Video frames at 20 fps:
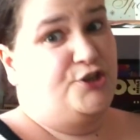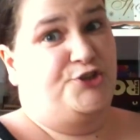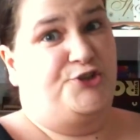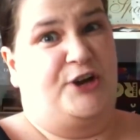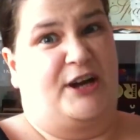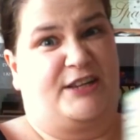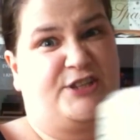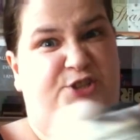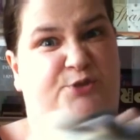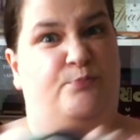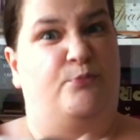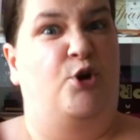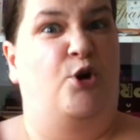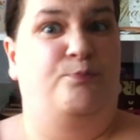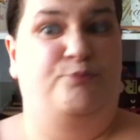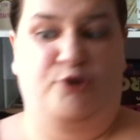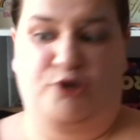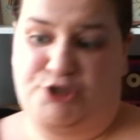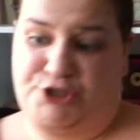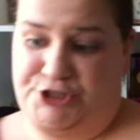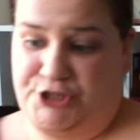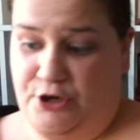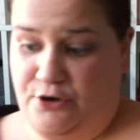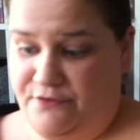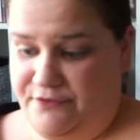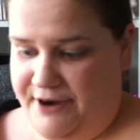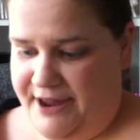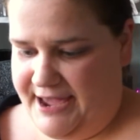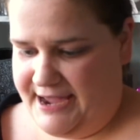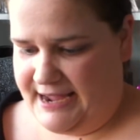going to drag some more brushes
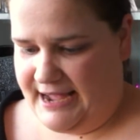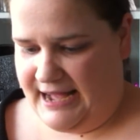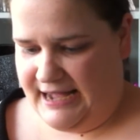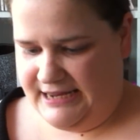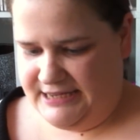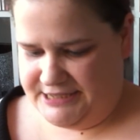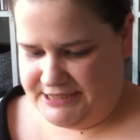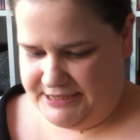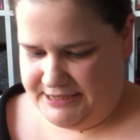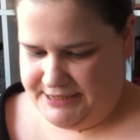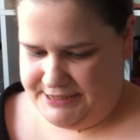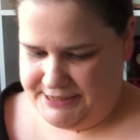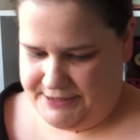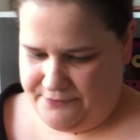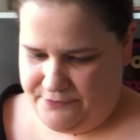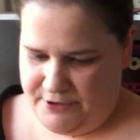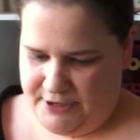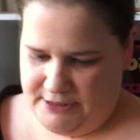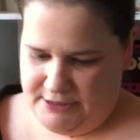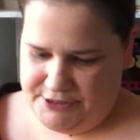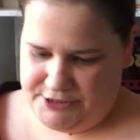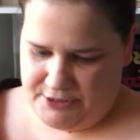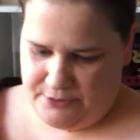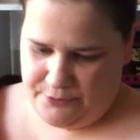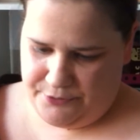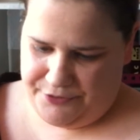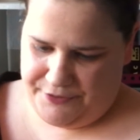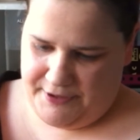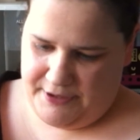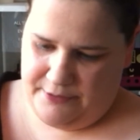over here, guys, because I really
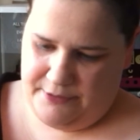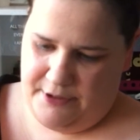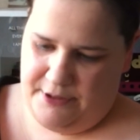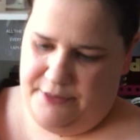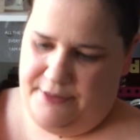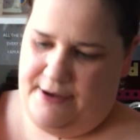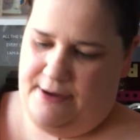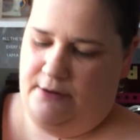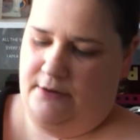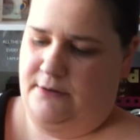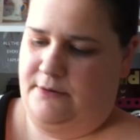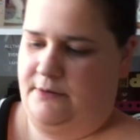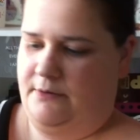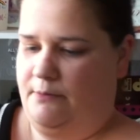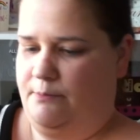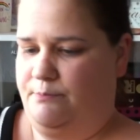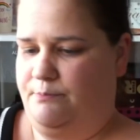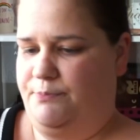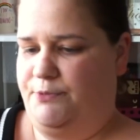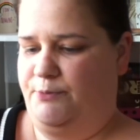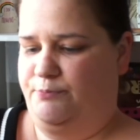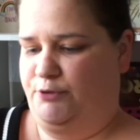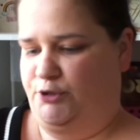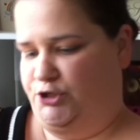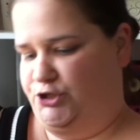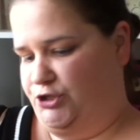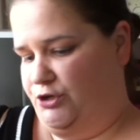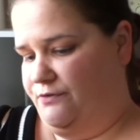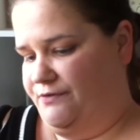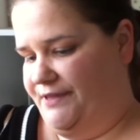don't think that the
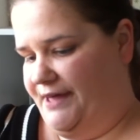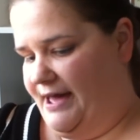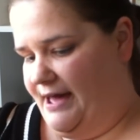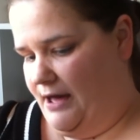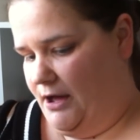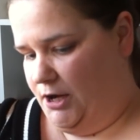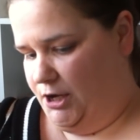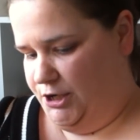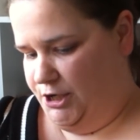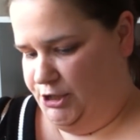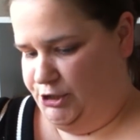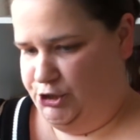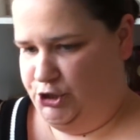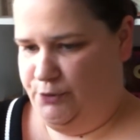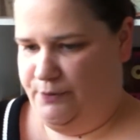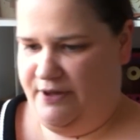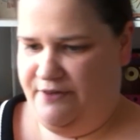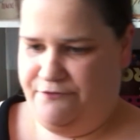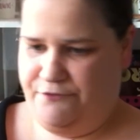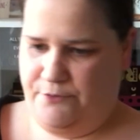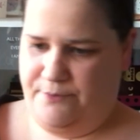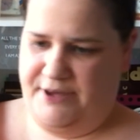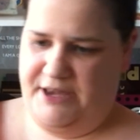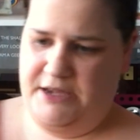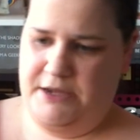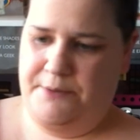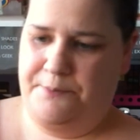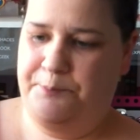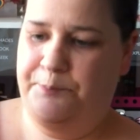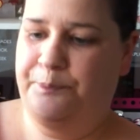brushes over there are going to do it for
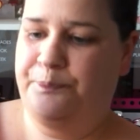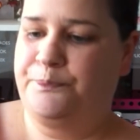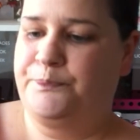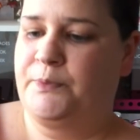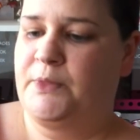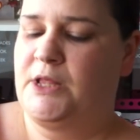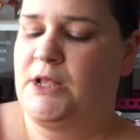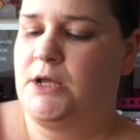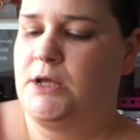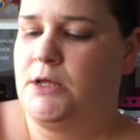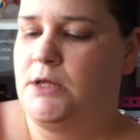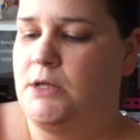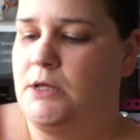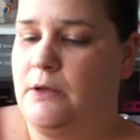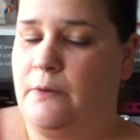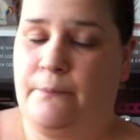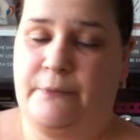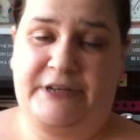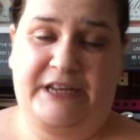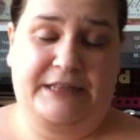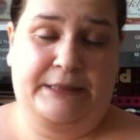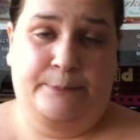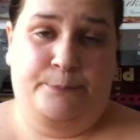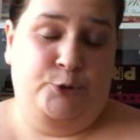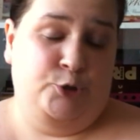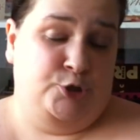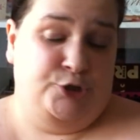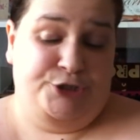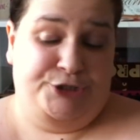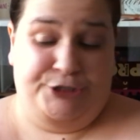me. We need the
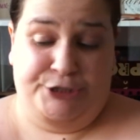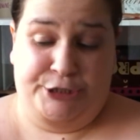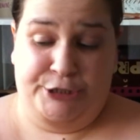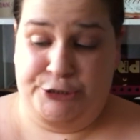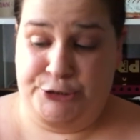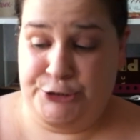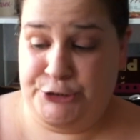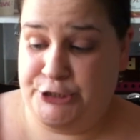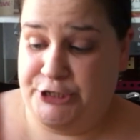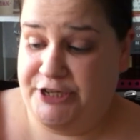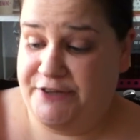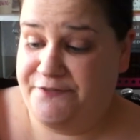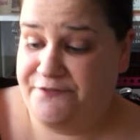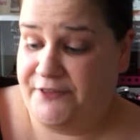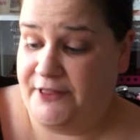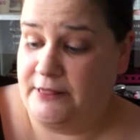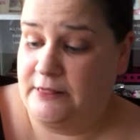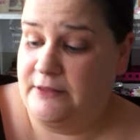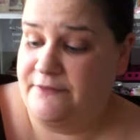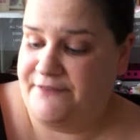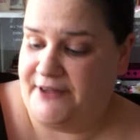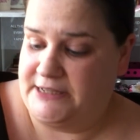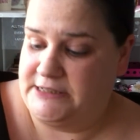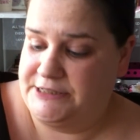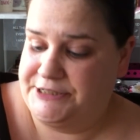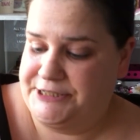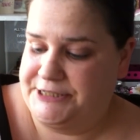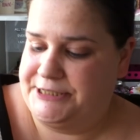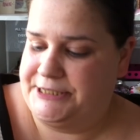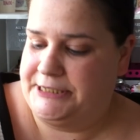brushes that are just going to fill the
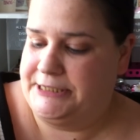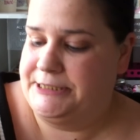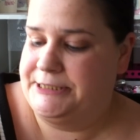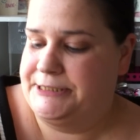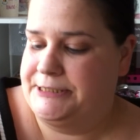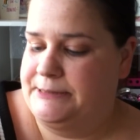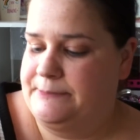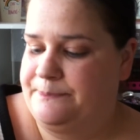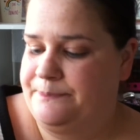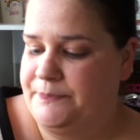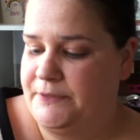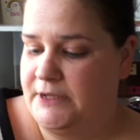fantasies